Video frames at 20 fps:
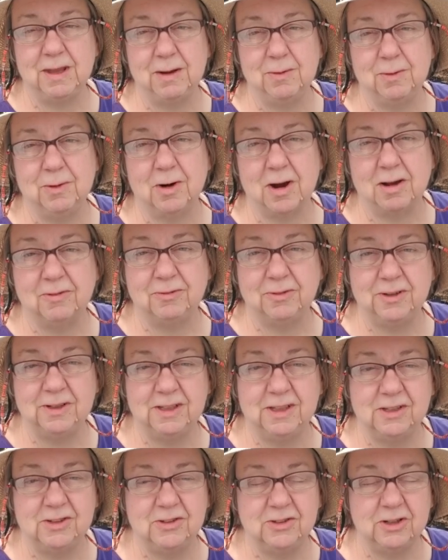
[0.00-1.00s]
they were
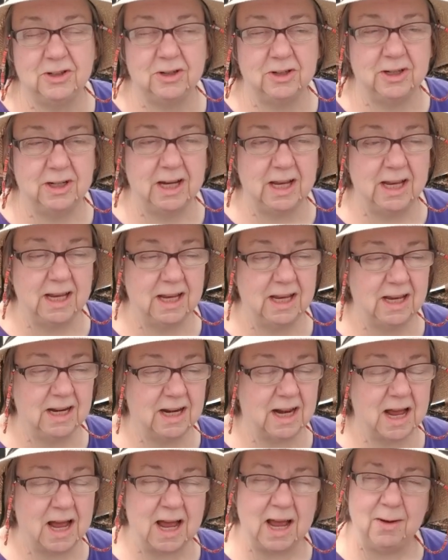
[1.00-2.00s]
offering this year,
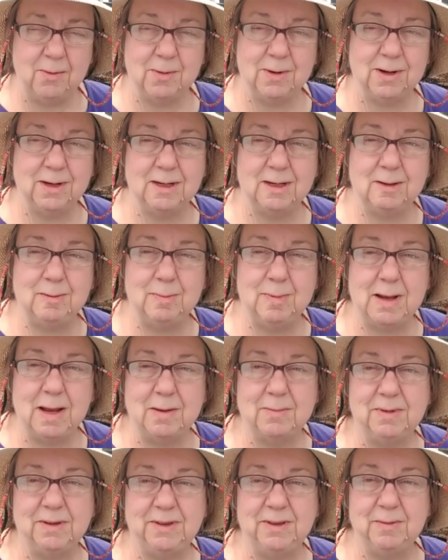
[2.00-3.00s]
and I wanted to be
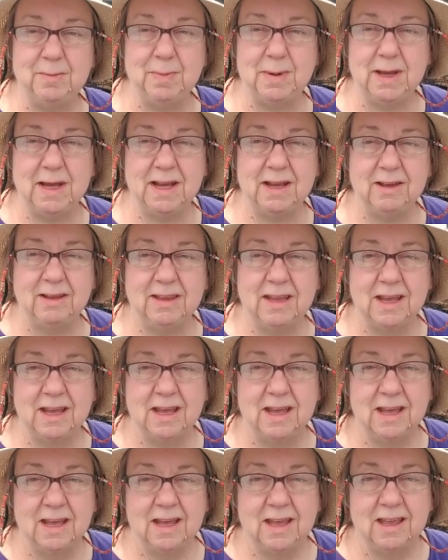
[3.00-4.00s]
able to pick
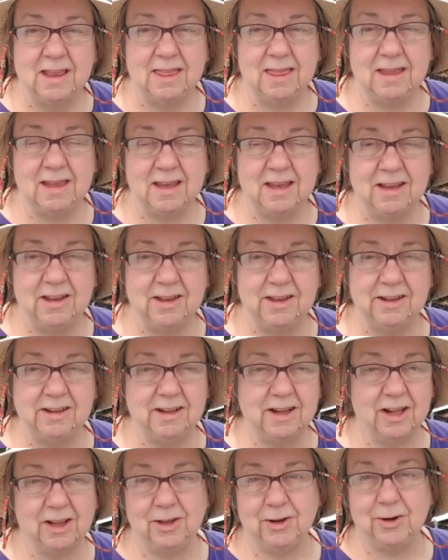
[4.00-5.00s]
the
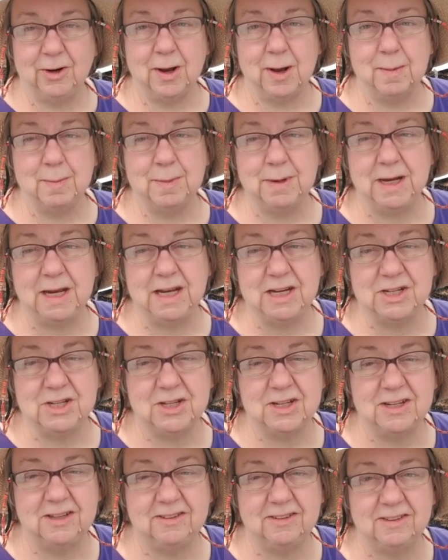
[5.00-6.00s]
color
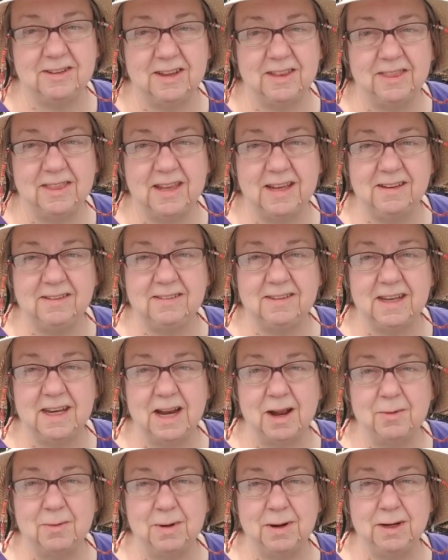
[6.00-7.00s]
combinations and things
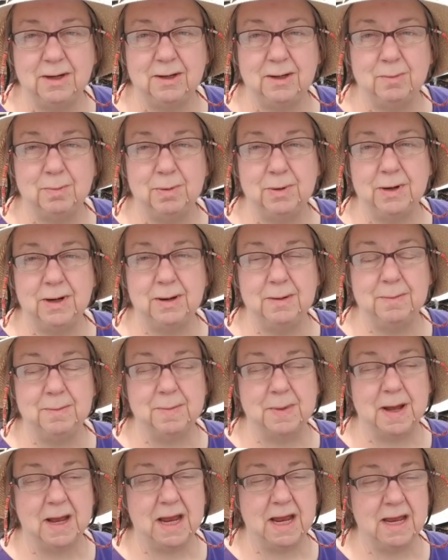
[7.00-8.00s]
that I wanted to put in
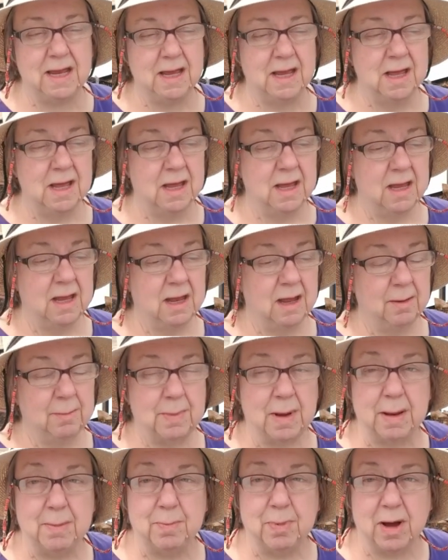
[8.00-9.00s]
my
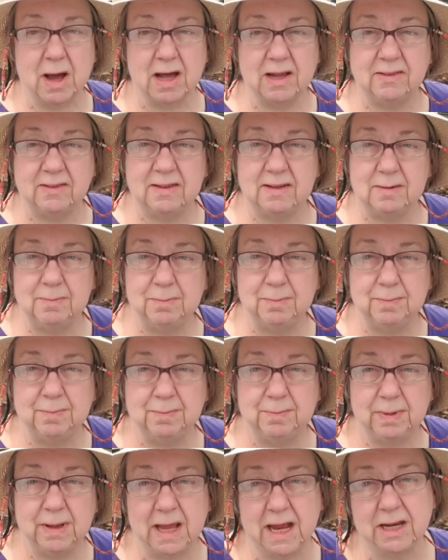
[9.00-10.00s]
pots
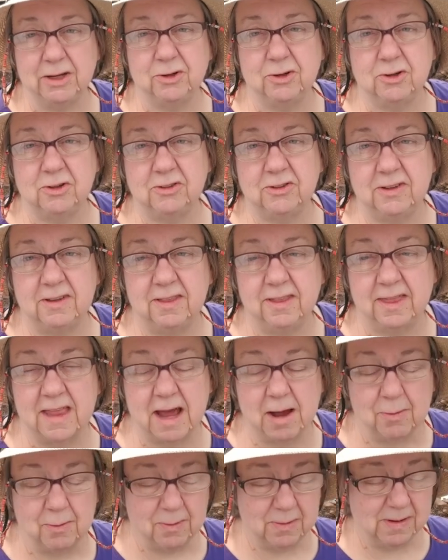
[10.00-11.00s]
and planters and
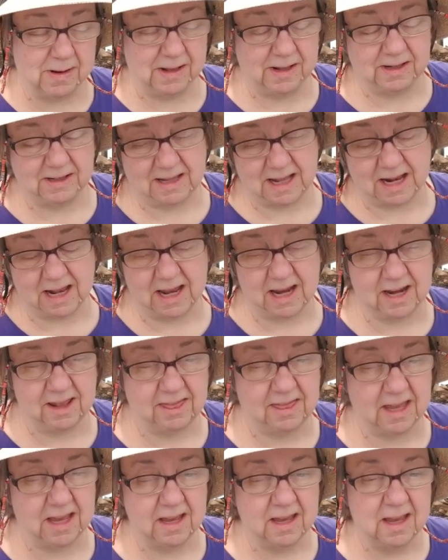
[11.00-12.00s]
that kind of
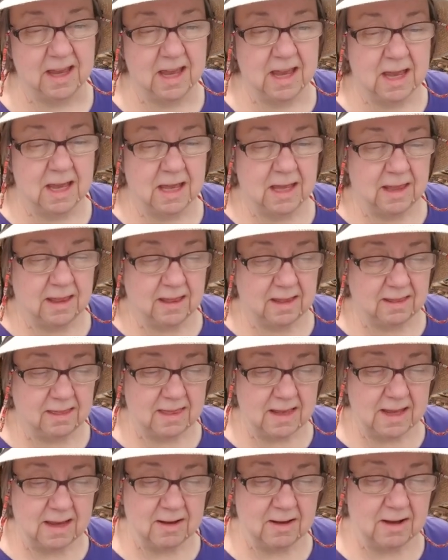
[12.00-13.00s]
thing. The
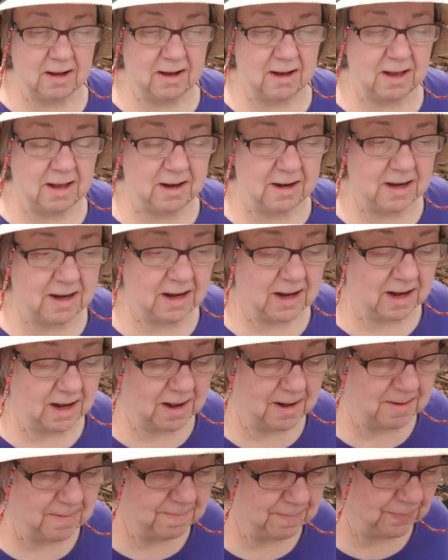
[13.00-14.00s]
thing
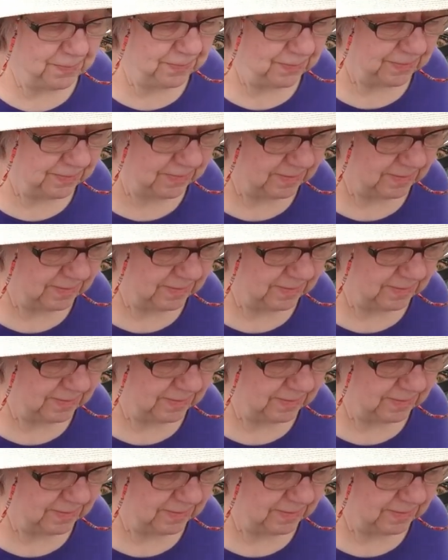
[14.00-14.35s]
on